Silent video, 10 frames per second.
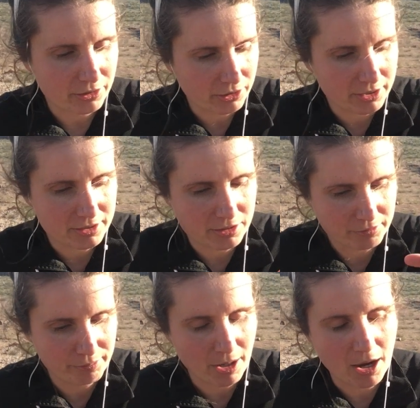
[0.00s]
a list
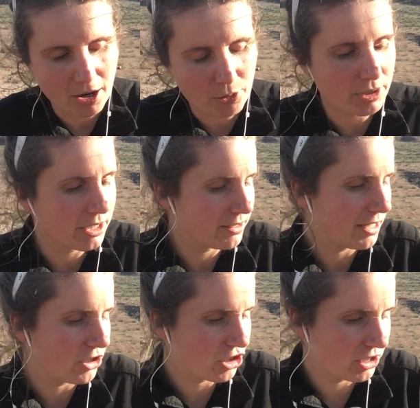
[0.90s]
of
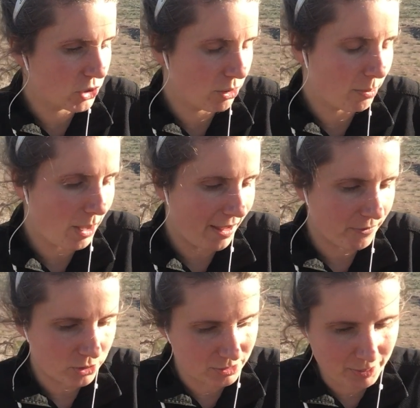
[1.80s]
organizations to apply
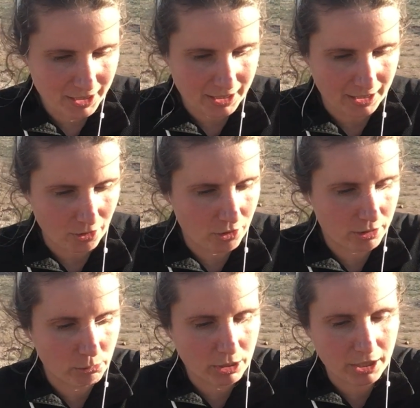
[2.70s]
for speaking, or
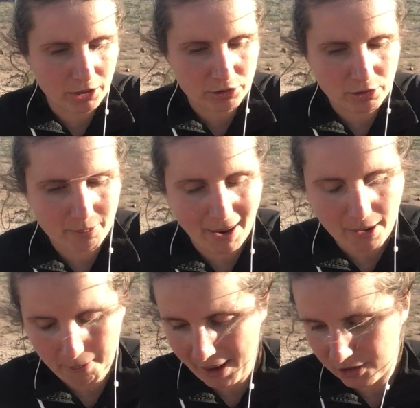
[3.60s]
you're working on your
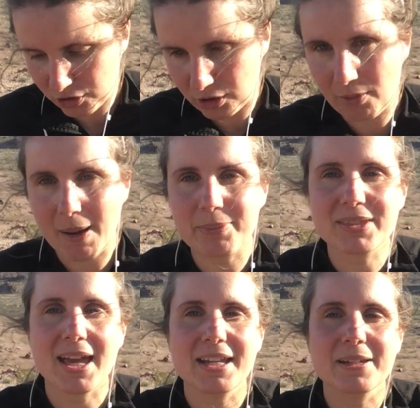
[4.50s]
about page on your
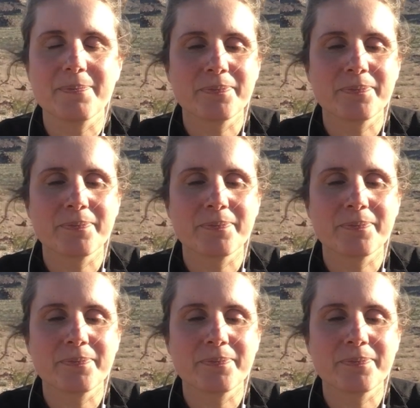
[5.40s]
website.